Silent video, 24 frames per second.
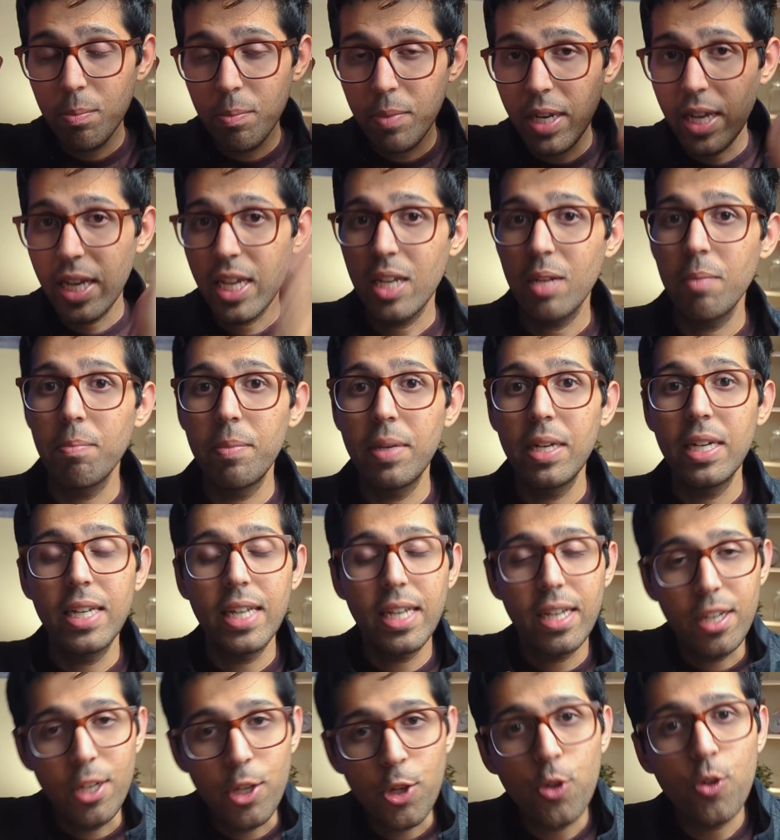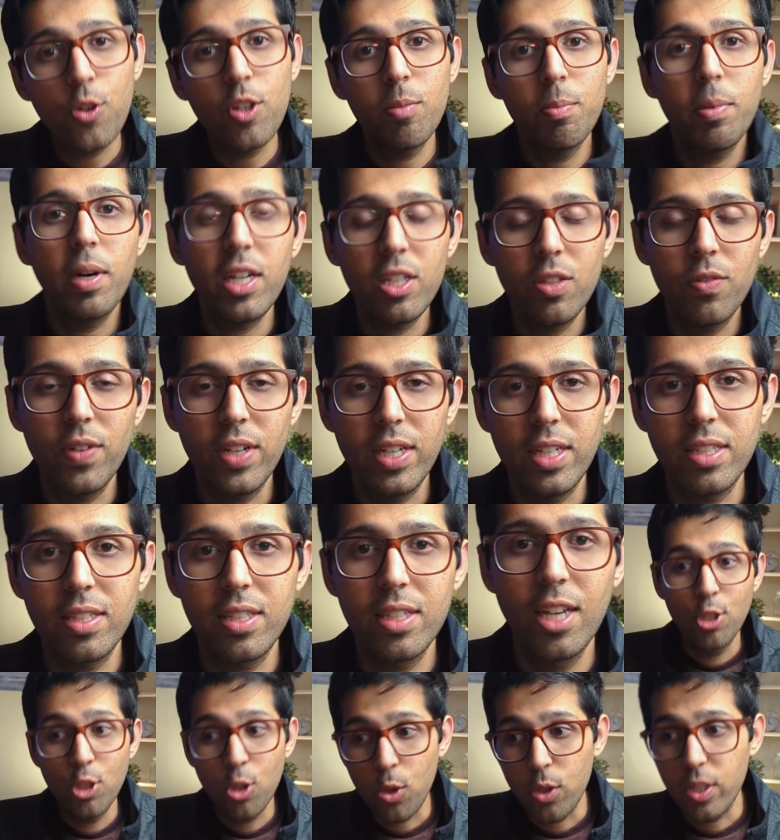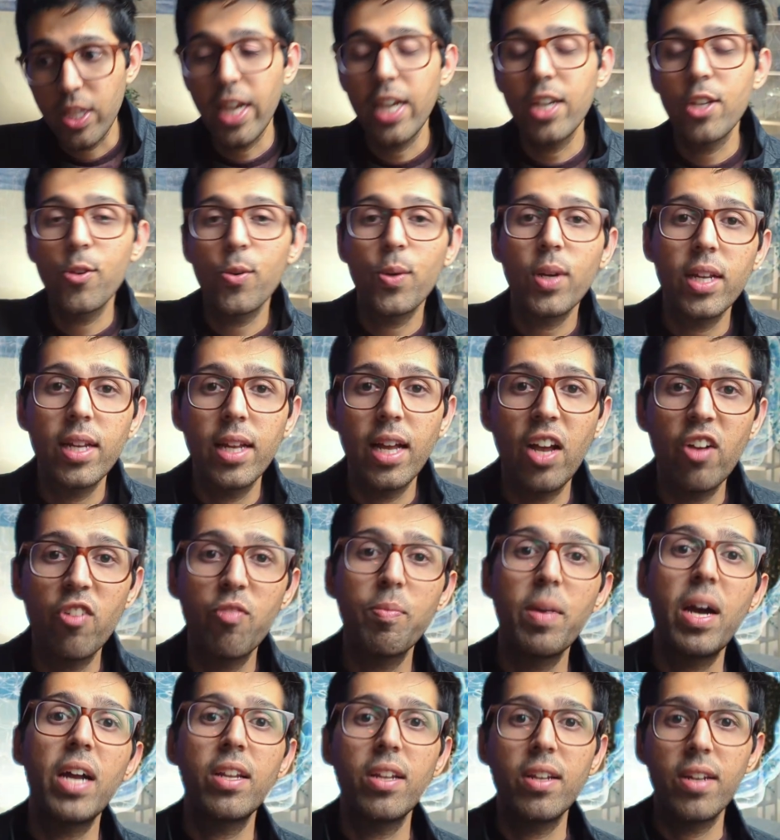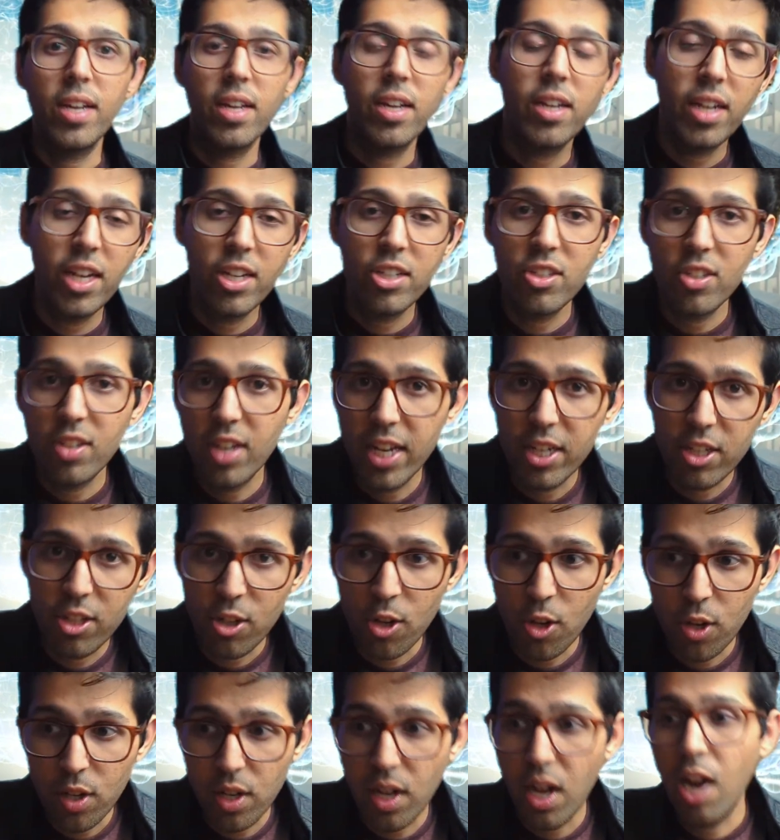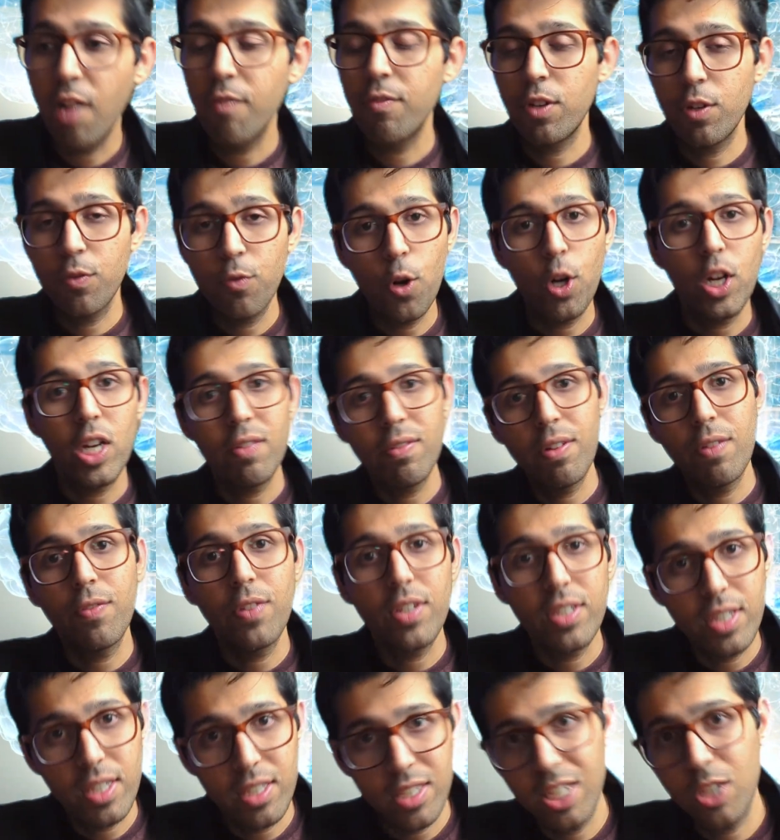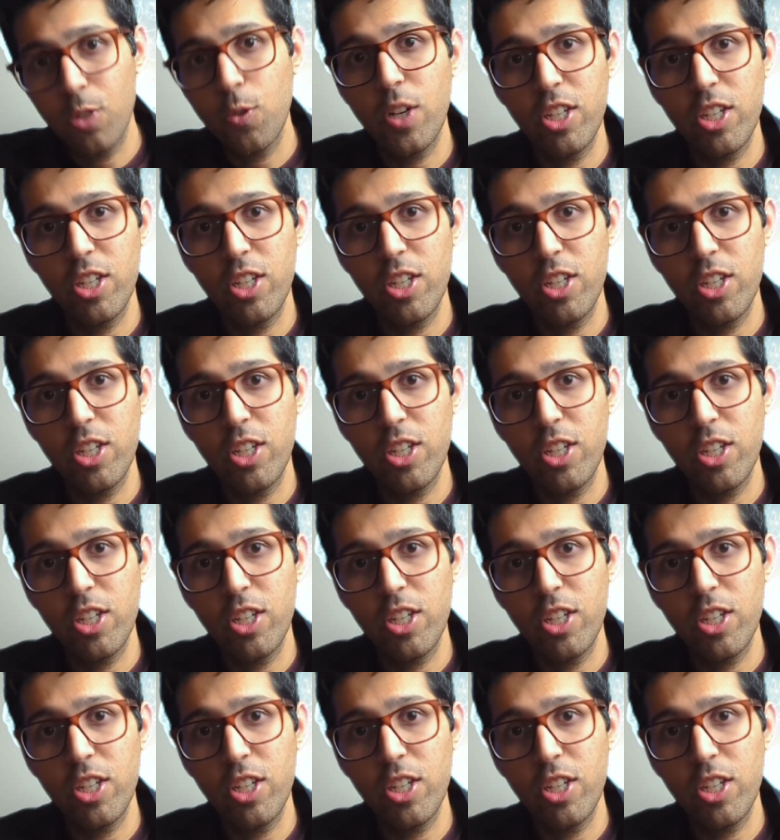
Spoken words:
the brain building neural pathways so that you can have pattern recognition later on after 40, 50, 60